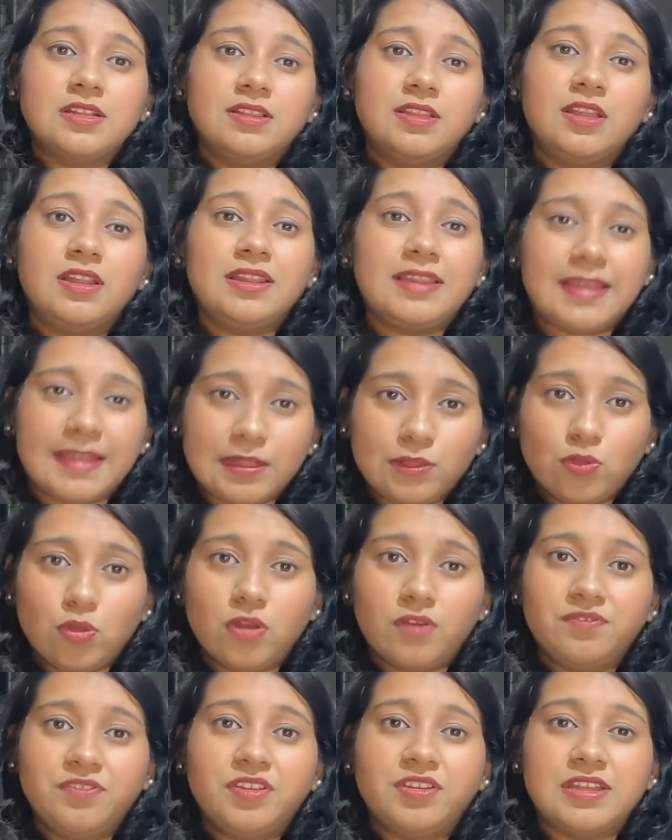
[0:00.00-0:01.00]
the length
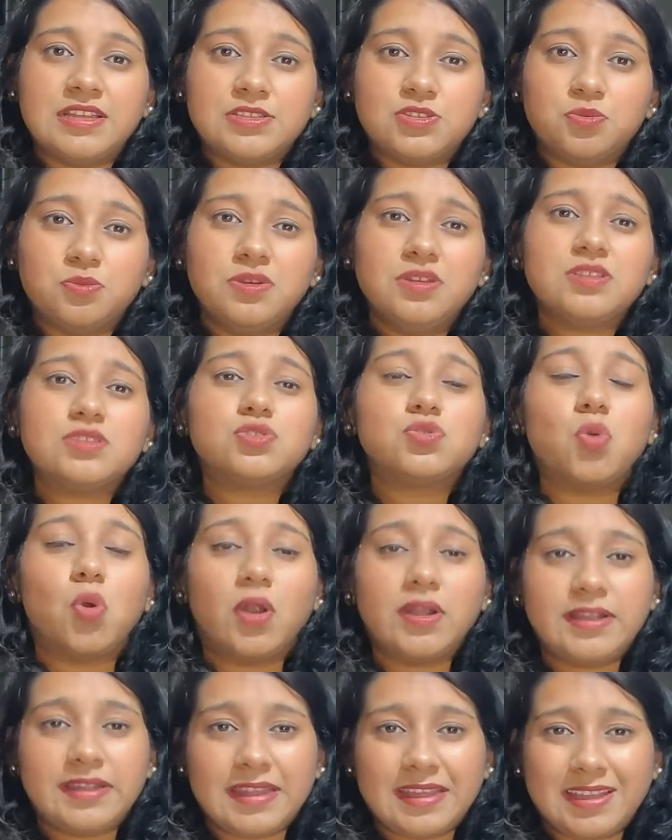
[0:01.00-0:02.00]
of the resume is
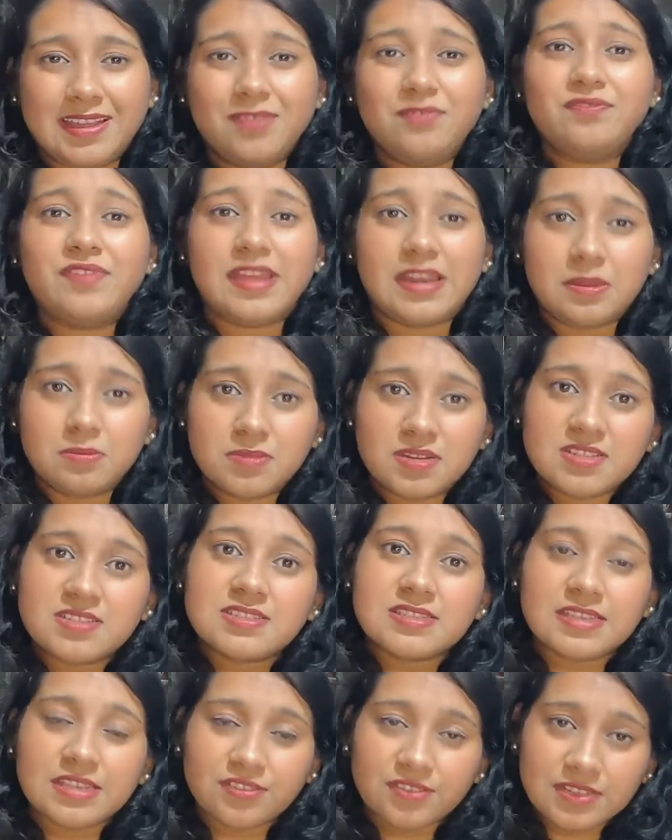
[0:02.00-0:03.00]
not taken very much
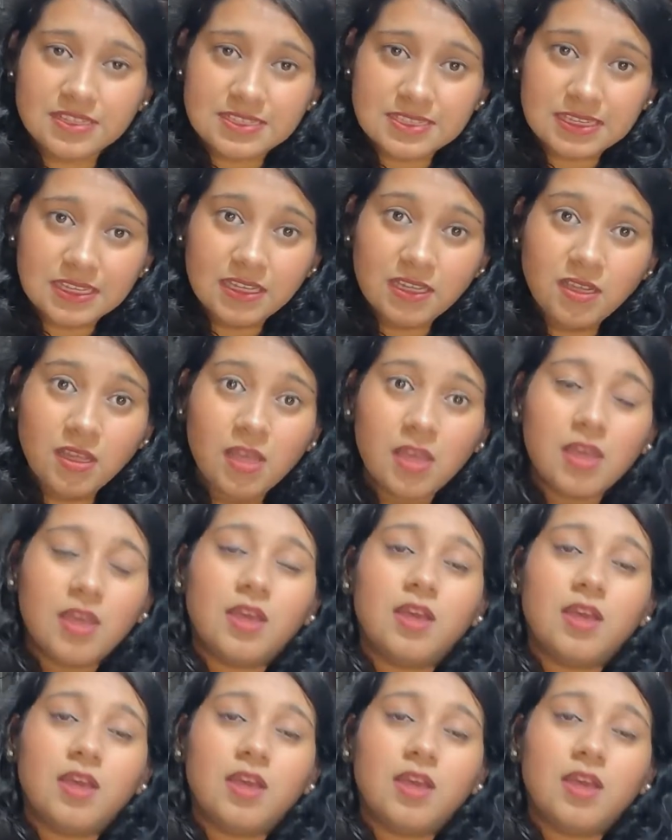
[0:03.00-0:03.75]
seriously